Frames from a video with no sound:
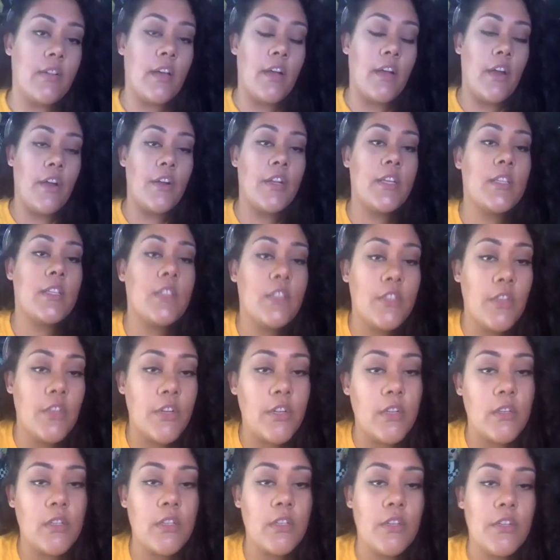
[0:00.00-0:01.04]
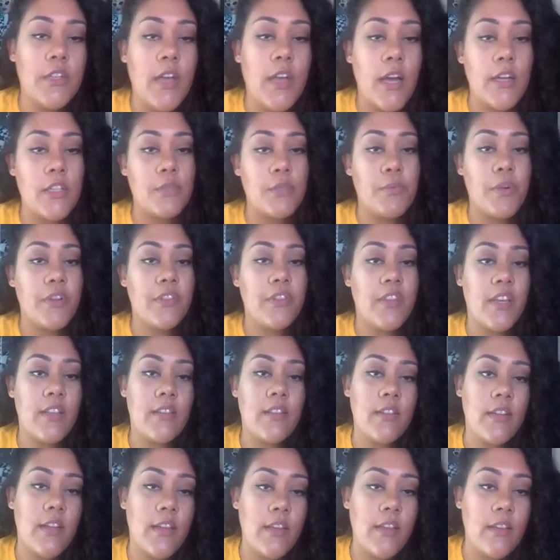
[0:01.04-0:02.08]
I heard it's your your daughter's birthday
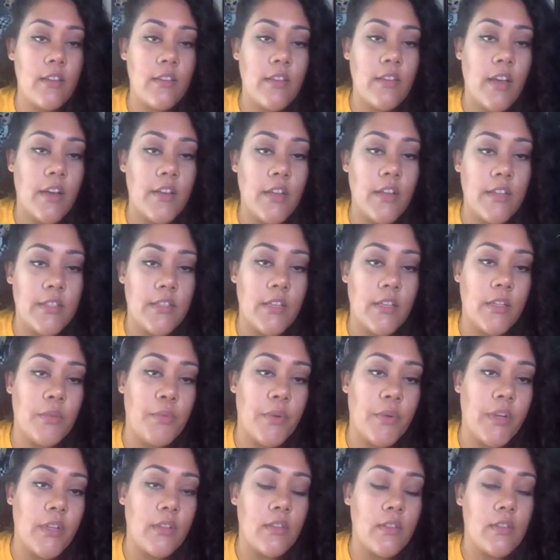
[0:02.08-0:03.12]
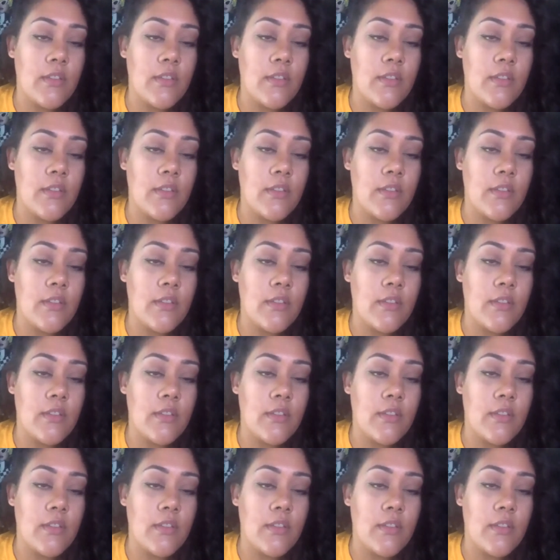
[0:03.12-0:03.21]
today. How y'all celebrating?